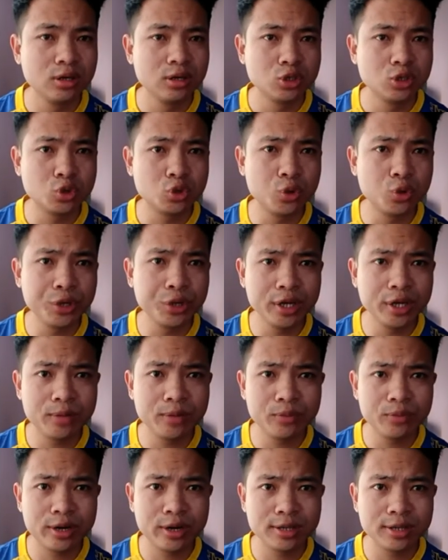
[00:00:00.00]

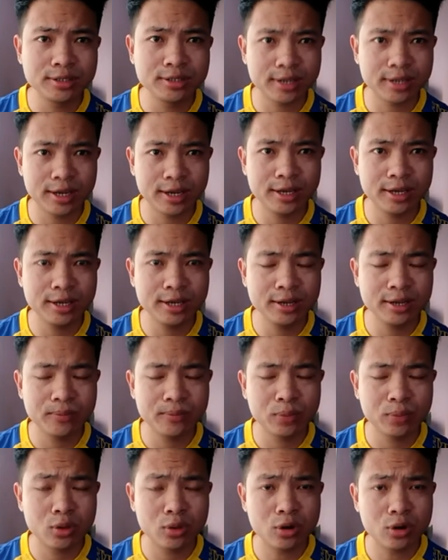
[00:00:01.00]
sodium, that is Na;
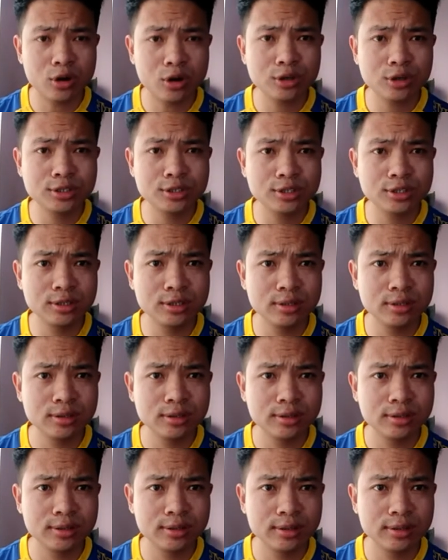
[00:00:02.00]
oxygen,
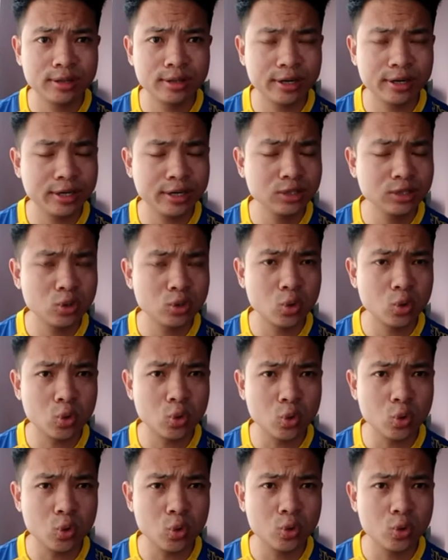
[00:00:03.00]
that is
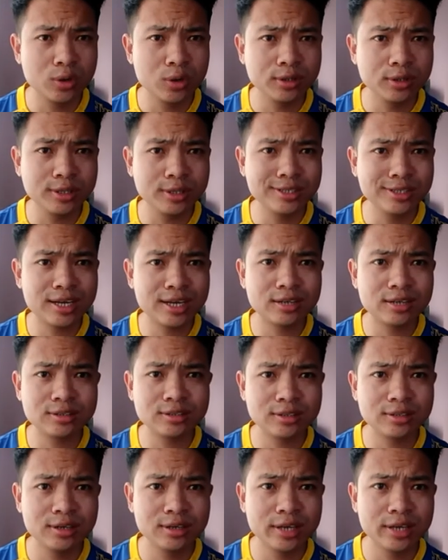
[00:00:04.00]
O. These are
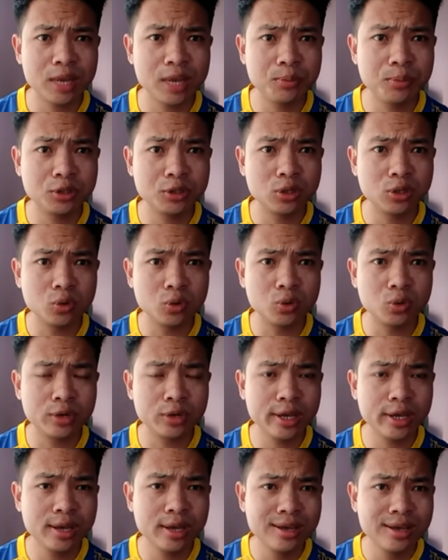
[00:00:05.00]
the capital O.
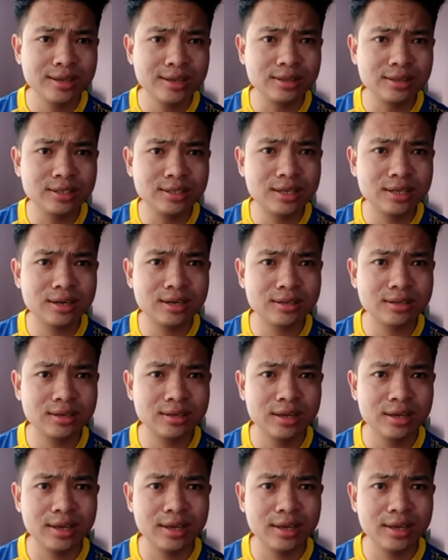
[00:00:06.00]
Okay. These are the